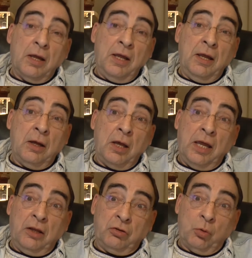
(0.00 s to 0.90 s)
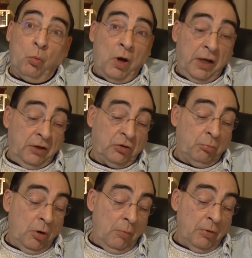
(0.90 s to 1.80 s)
here is why it's a
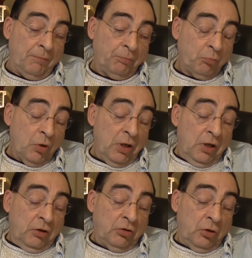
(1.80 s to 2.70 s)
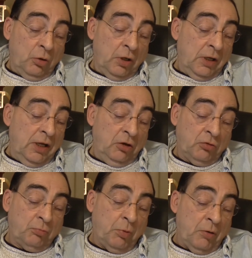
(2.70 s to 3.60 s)
problem. So here's
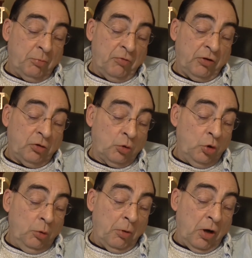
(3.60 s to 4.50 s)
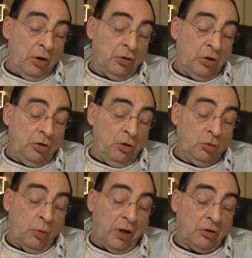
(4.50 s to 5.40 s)
Professor Gruber on
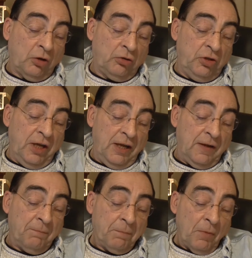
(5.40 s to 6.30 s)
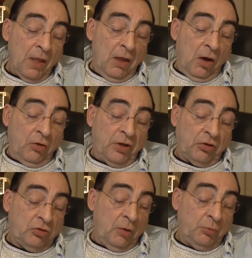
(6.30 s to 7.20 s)
newswire.ca. On
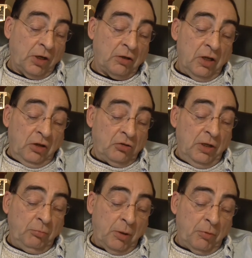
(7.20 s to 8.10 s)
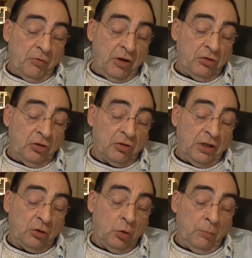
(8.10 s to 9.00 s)
that subject, sleep deprivation is
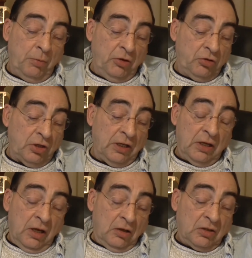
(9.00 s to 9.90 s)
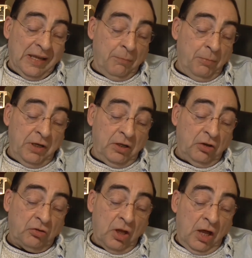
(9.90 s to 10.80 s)
linked to obesity,
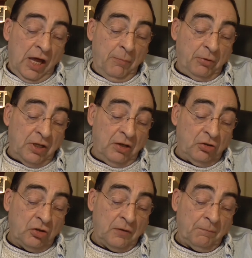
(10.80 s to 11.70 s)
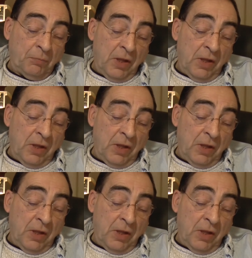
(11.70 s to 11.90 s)
diabetes, hypertension,